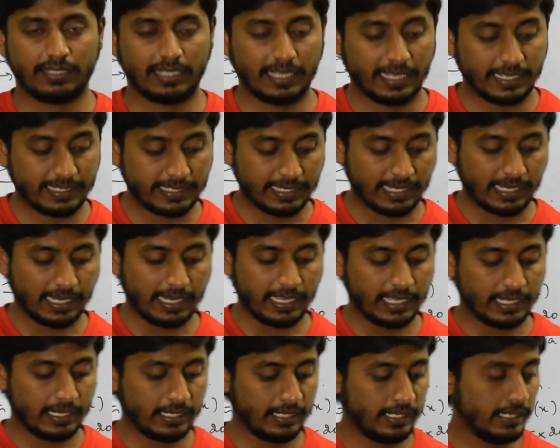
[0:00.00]
Is it
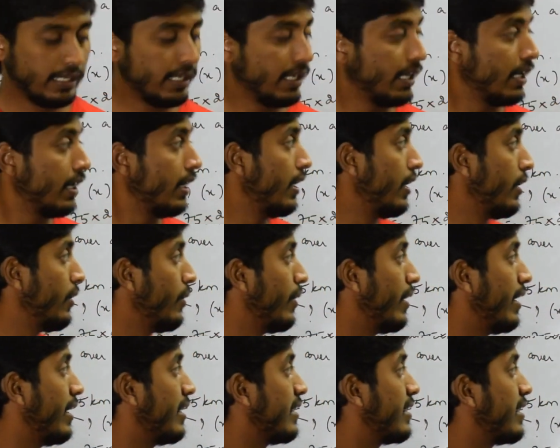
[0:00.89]
clear? Did you
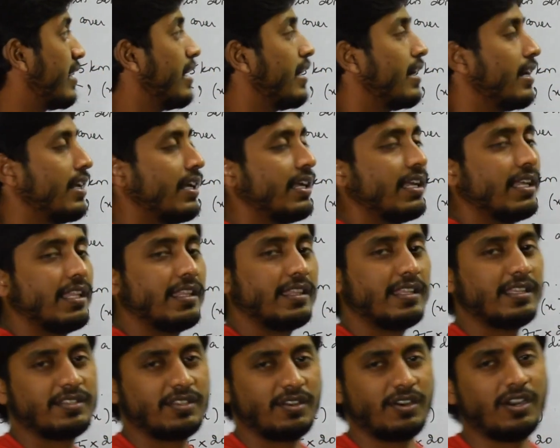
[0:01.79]
understand?
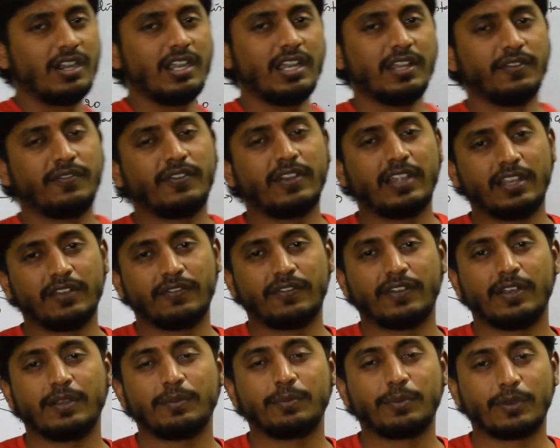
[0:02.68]
These are all different
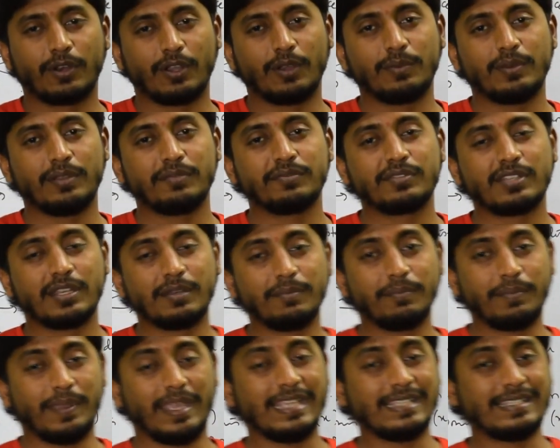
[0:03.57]
different problems and
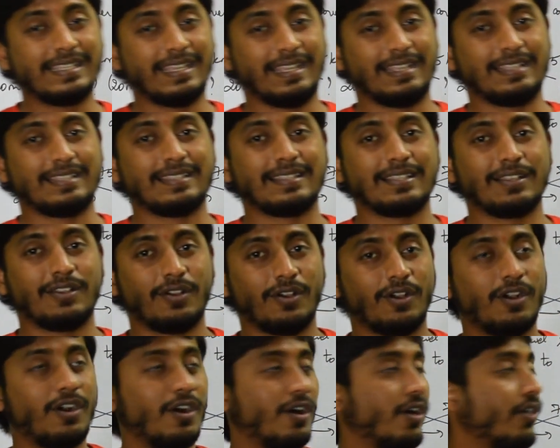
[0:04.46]
basics
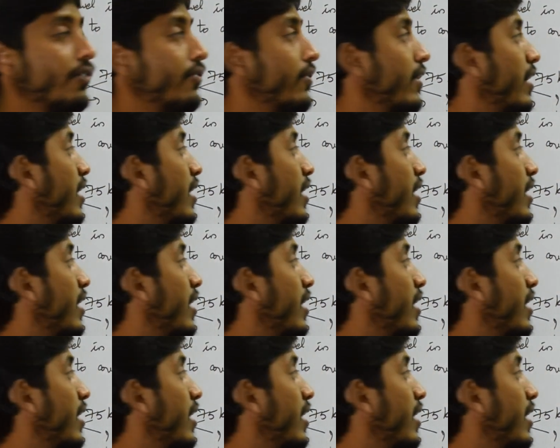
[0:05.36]
of